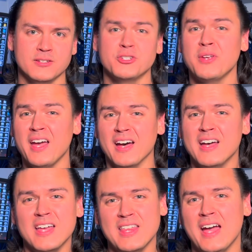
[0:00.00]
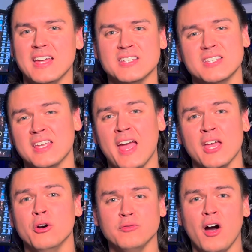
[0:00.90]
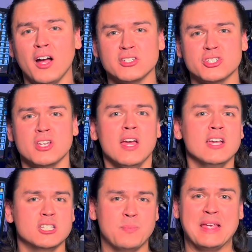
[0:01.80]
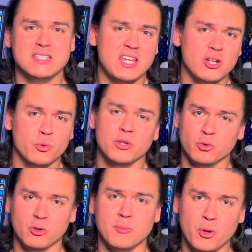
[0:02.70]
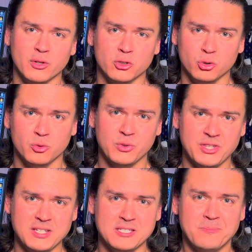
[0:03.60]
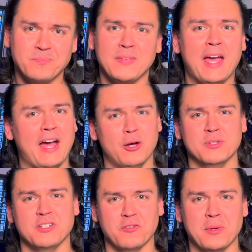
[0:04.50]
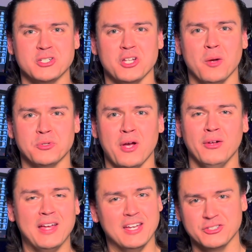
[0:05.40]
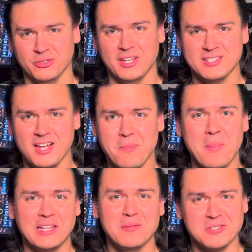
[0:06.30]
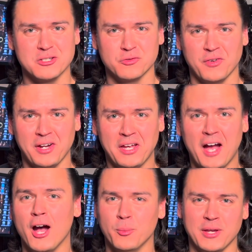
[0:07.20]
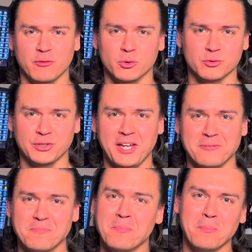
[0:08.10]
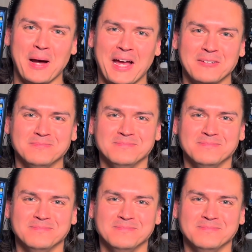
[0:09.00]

So yeah, that is the Ayovoch space heater with a remote included with it. I hope this information helped you out. And until next time, my name is Andrew Freck. I hope you have a wonderful day. Bye.